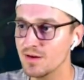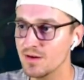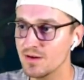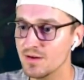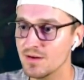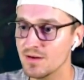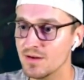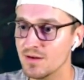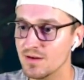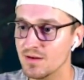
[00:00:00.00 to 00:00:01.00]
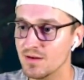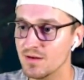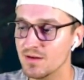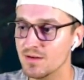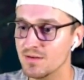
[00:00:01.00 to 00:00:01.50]
Metagross's Meteor Mash
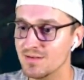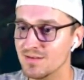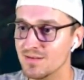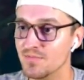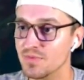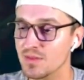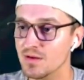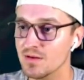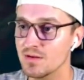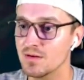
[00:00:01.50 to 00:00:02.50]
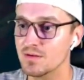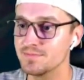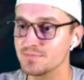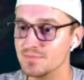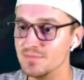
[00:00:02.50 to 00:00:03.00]
brings Mantine down to
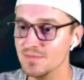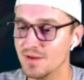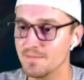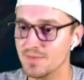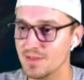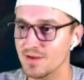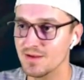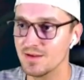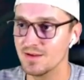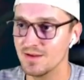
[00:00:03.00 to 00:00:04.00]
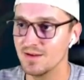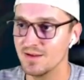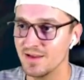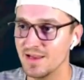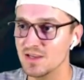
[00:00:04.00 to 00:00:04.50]
just above half health before he
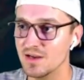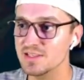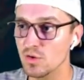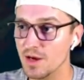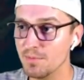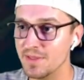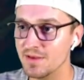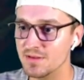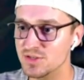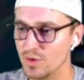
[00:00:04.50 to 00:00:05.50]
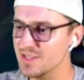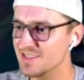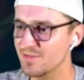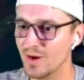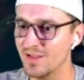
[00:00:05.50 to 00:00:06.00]
uses Aqua Veil.
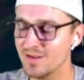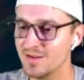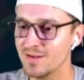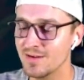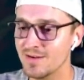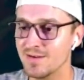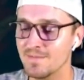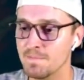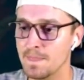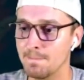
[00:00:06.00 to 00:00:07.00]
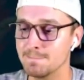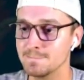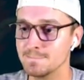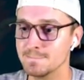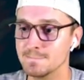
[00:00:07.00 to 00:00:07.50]
A Rock Slide from Crustle takes out
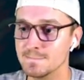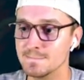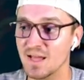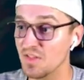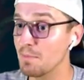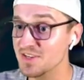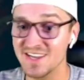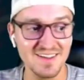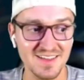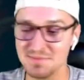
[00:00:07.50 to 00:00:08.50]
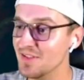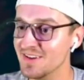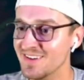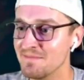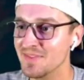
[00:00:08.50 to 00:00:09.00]
Mantine and brings Togetic to
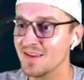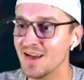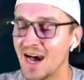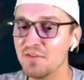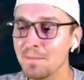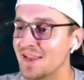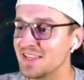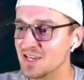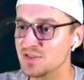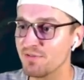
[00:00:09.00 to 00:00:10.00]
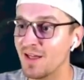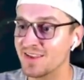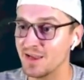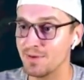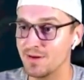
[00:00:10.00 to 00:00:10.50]
low health. I
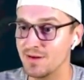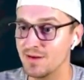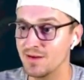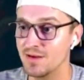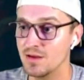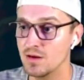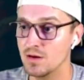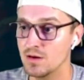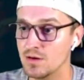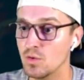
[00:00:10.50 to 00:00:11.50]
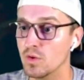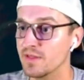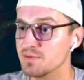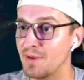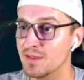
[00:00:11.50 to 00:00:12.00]
always forget that Mantine is actually part
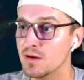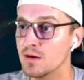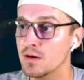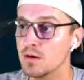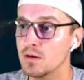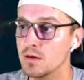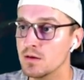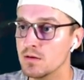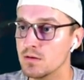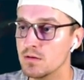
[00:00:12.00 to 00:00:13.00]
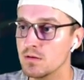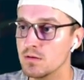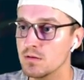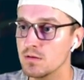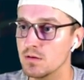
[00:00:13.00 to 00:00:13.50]
Flying type, and
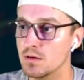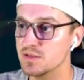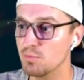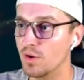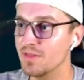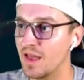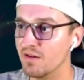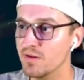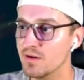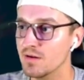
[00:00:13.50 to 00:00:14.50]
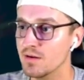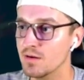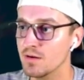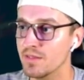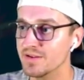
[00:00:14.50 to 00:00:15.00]
it kind of makes sense, I guess.
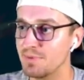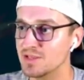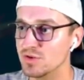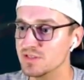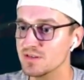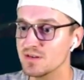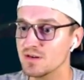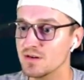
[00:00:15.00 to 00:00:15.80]
Kind of.